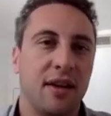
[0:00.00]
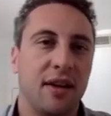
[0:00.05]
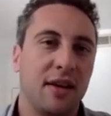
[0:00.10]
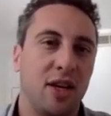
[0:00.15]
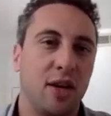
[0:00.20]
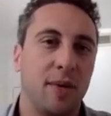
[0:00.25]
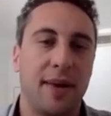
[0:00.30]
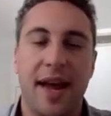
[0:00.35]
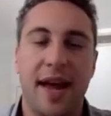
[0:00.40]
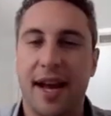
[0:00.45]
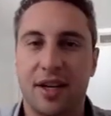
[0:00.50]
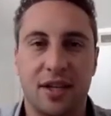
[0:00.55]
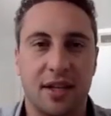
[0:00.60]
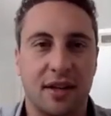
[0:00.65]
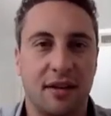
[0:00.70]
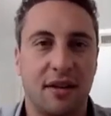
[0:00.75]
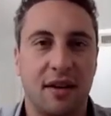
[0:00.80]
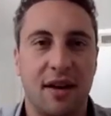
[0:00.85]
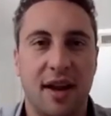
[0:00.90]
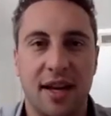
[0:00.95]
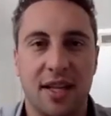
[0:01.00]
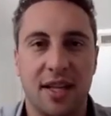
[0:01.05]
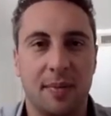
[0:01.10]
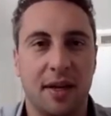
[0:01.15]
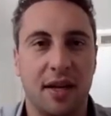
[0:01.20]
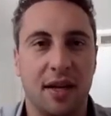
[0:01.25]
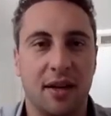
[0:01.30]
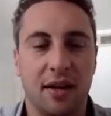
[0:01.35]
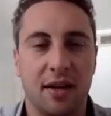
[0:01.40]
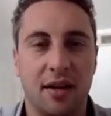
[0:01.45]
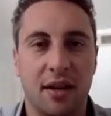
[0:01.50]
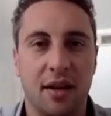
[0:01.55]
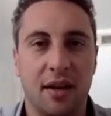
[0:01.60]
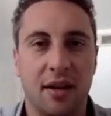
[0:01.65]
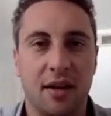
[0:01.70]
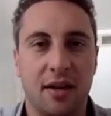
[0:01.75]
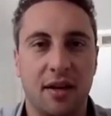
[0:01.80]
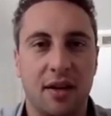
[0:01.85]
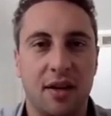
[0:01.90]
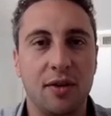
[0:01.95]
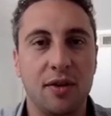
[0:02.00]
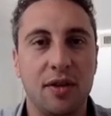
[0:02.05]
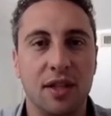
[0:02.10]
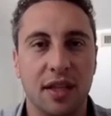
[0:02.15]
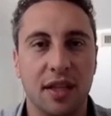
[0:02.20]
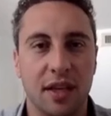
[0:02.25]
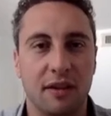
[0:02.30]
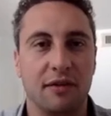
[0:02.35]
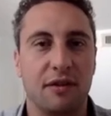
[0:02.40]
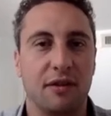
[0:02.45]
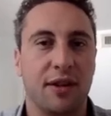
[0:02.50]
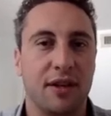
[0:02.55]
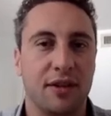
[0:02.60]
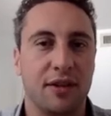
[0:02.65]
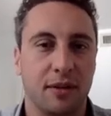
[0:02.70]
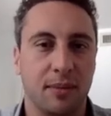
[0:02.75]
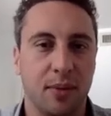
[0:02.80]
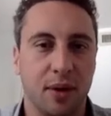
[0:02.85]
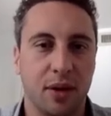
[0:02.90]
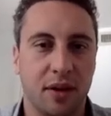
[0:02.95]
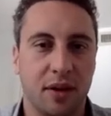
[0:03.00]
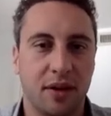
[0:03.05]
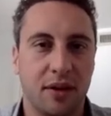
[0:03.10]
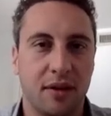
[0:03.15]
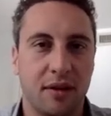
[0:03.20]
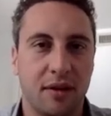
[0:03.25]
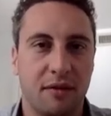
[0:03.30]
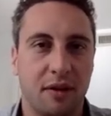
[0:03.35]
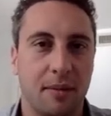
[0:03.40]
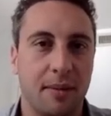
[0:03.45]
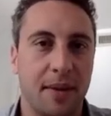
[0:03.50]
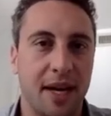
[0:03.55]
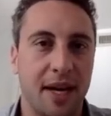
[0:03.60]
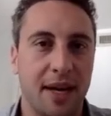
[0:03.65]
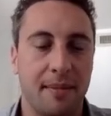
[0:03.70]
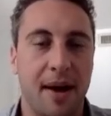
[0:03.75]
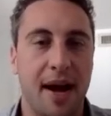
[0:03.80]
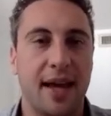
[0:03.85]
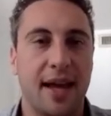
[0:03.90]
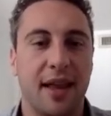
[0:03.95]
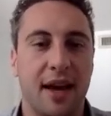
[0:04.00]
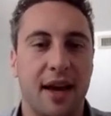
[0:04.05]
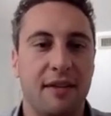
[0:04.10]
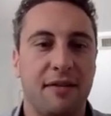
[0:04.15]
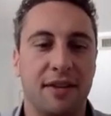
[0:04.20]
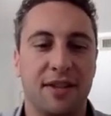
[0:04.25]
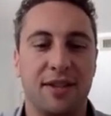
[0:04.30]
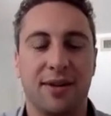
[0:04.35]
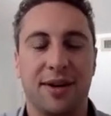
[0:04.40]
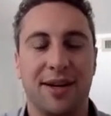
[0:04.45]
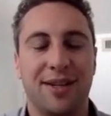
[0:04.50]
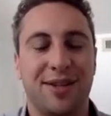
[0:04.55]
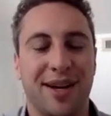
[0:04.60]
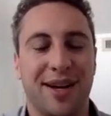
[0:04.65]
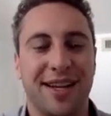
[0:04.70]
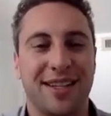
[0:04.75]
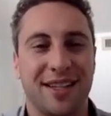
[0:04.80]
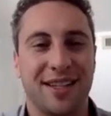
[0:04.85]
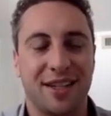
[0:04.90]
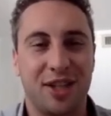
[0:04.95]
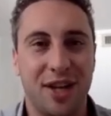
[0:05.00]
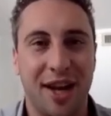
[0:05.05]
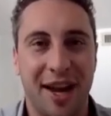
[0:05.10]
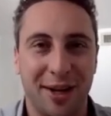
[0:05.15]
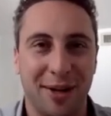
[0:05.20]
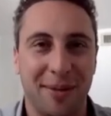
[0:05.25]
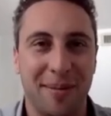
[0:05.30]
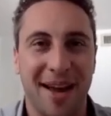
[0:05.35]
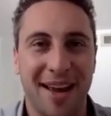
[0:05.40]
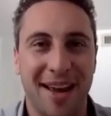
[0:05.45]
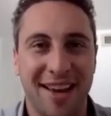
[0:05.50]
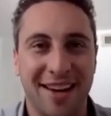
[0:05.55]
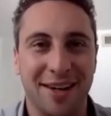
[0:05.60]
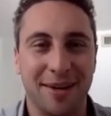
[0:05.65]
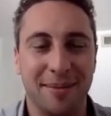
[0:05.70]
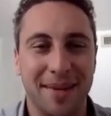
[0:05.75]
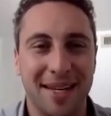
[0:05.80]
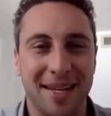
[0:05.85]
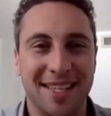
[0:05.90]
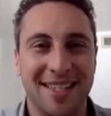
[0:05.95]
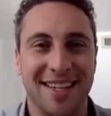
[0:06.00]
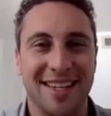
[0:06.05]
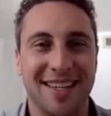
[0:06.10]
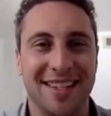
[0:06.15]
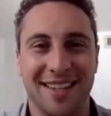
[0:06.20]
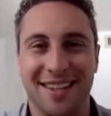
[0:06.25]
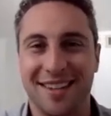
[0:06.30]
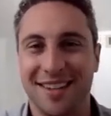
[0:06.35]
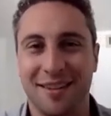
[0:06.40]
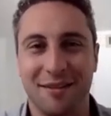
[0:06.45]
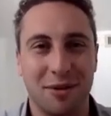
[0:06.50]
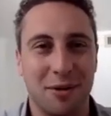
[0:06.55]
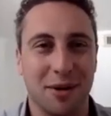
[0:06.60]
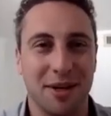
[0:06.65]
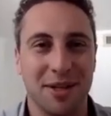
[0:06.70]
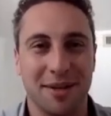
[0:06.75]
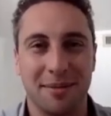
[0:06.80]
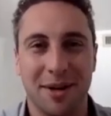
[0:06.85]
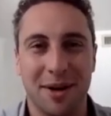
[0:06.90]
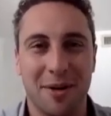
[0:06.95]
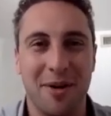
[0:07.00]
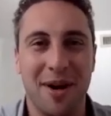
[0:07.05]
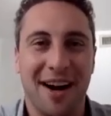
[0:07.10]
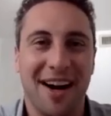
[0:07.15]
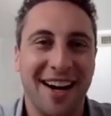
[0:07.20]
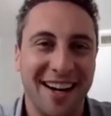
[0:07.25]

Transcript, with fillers: Human Action has been a, a hugely influential book for me in my life, and so I tried to channel my inner Mises, and of course I'm nowhere